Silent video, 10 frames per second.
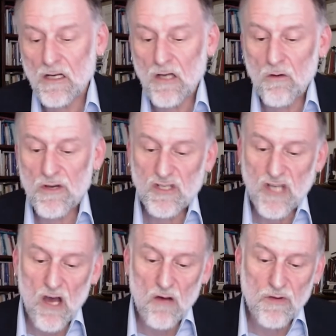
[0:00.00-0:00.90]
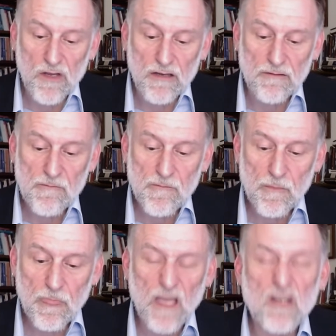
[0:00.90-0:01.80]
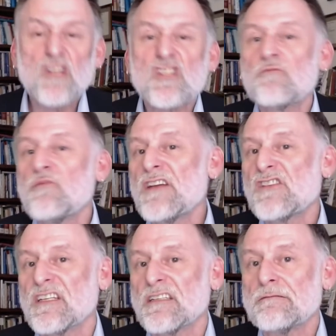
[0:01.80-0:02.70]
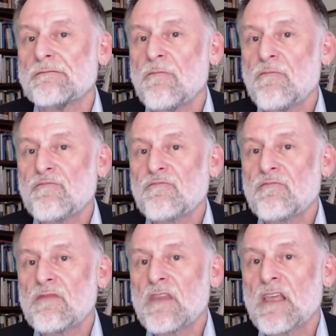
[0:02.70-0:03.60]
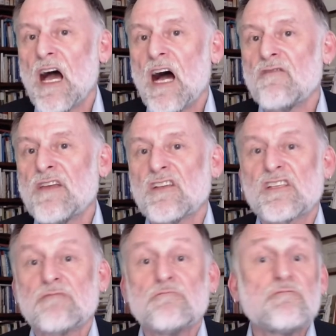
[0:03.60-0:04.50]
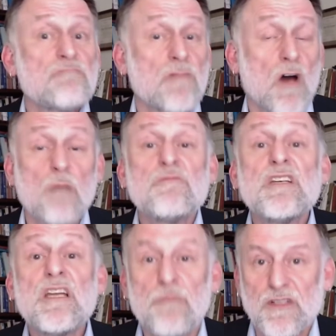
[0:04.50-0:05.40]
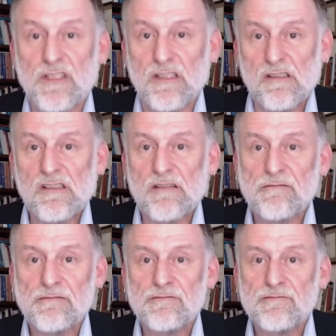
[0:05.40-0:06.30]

and always shall be an expression of his omnipotence.